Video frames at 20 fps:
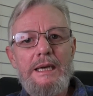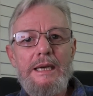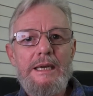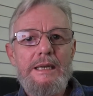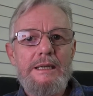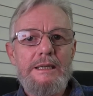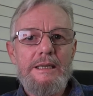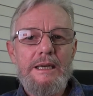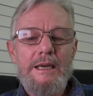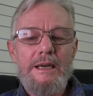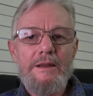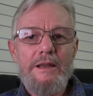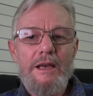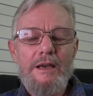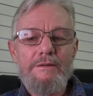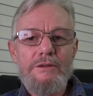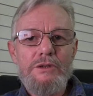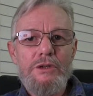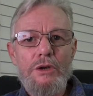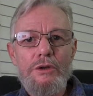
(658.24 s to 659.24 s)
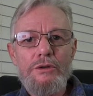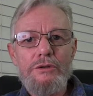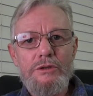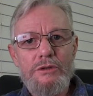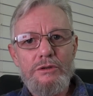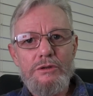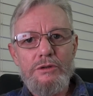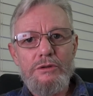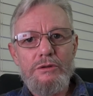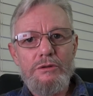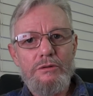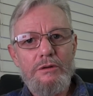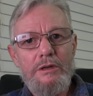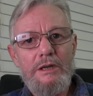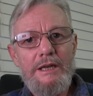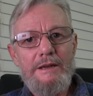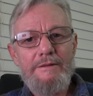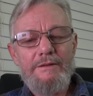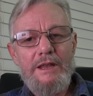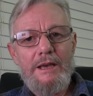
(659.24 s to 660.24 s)
and they've chosen to
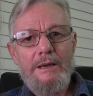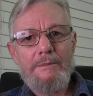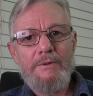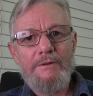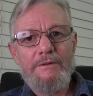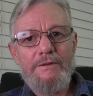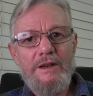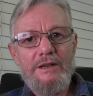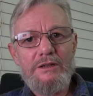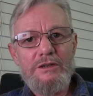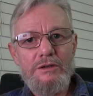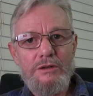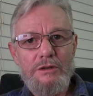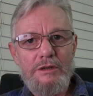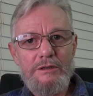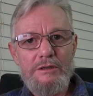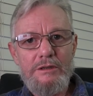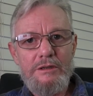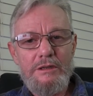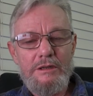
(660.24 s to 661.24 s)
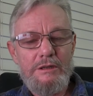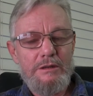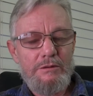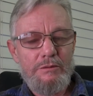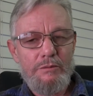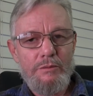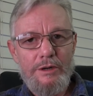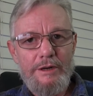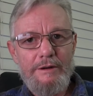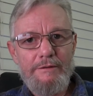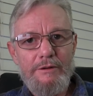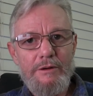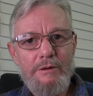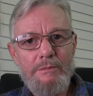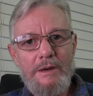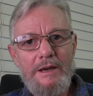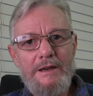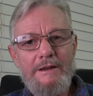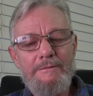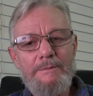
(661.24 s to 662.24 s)
leave that profession, as you know, whatever
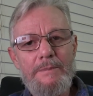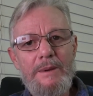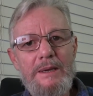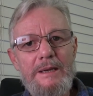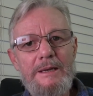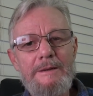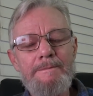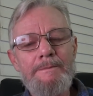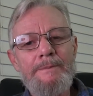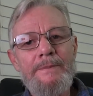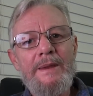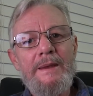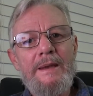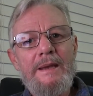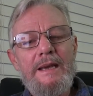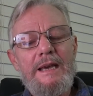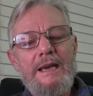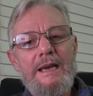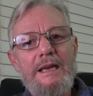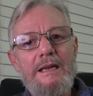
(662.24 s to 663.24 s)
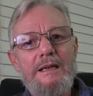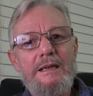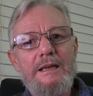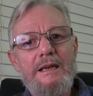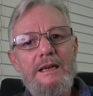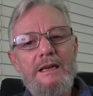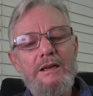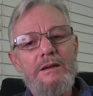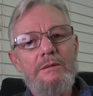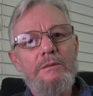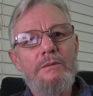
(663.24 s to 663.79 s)
it may have been, and